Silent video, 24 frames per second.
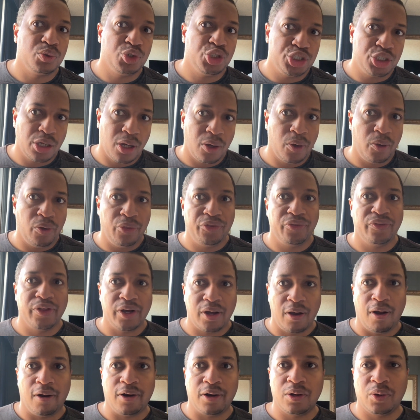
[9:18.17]
show the
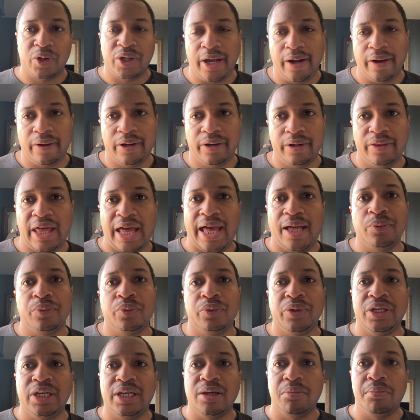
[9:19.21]
cargo carrier that
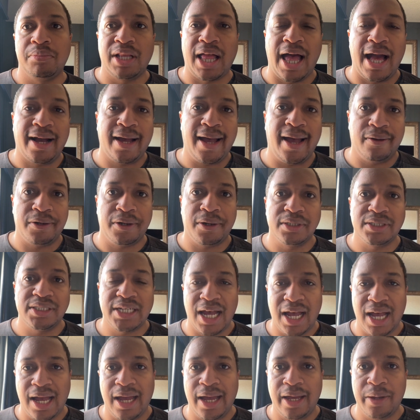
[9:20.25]
we can block out on
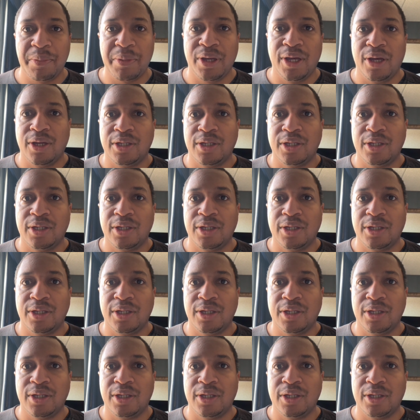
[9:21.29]
time.